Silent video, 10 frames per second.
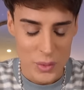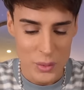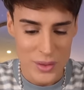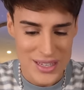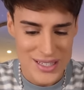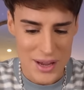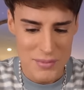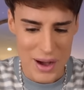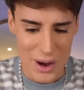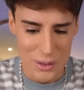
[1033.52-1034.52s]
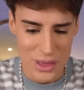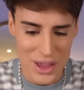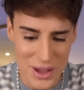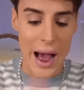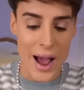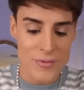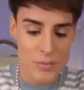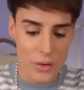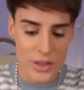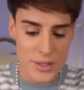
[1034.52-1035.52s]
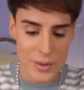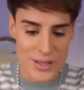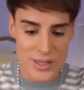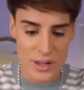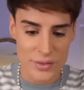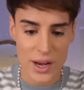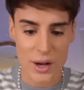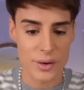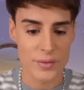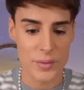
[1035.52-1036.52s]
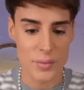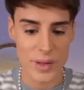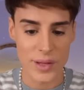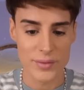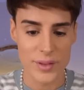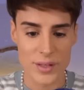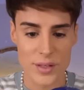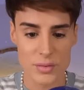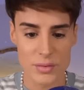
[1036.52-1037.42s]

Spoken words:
with the same mouth? I've bought this myself and I don't even believe this is